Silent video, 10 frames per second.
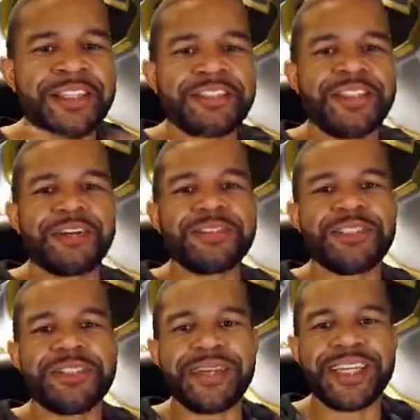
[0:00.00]
don't
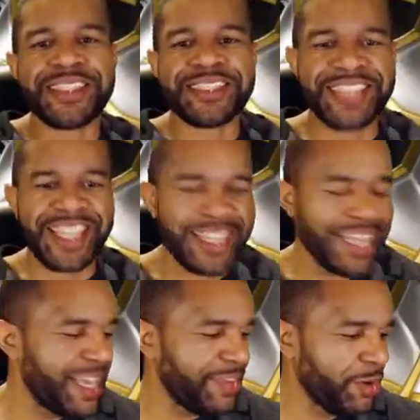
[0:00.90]
do it. Stay
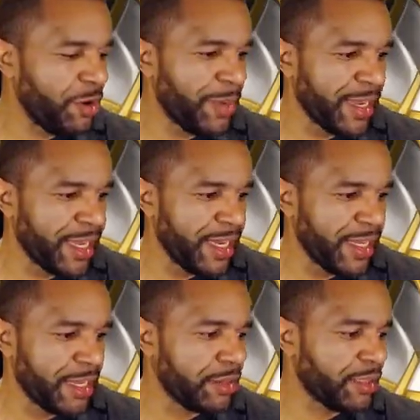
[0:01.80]
alive. Oh, my God.
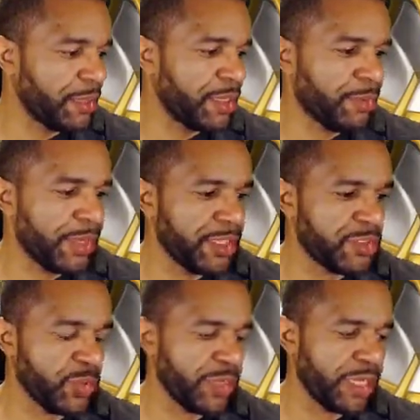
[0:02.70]
Here, I'm going to bring
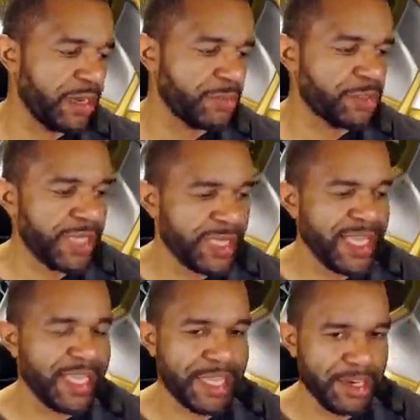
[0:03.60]
this one down. I'm trying to get that